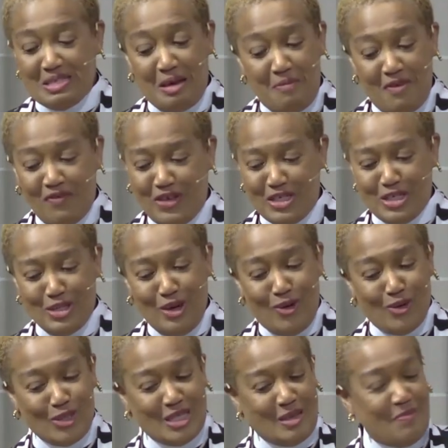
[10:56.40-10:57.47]
some of us
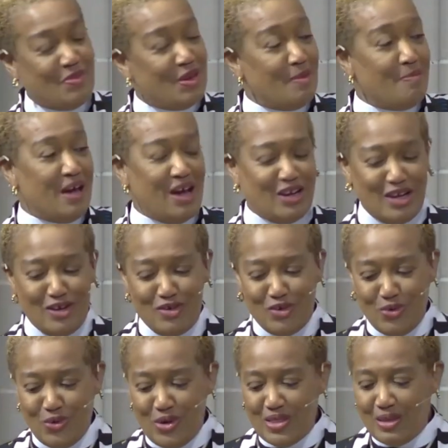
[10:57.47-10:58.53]
know something about
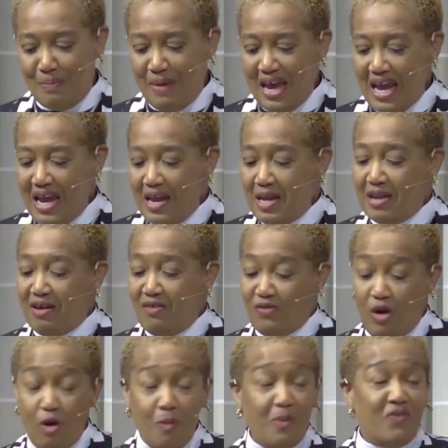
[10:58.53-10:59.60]
enduring the pain
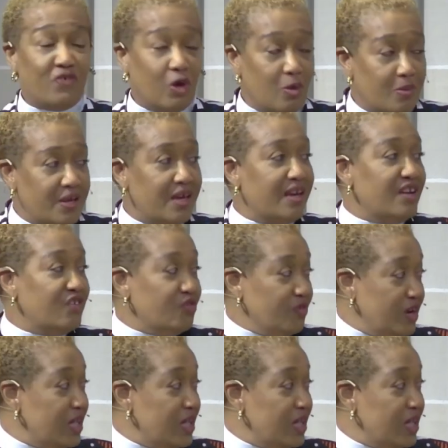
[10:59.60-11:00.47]
of homophobia and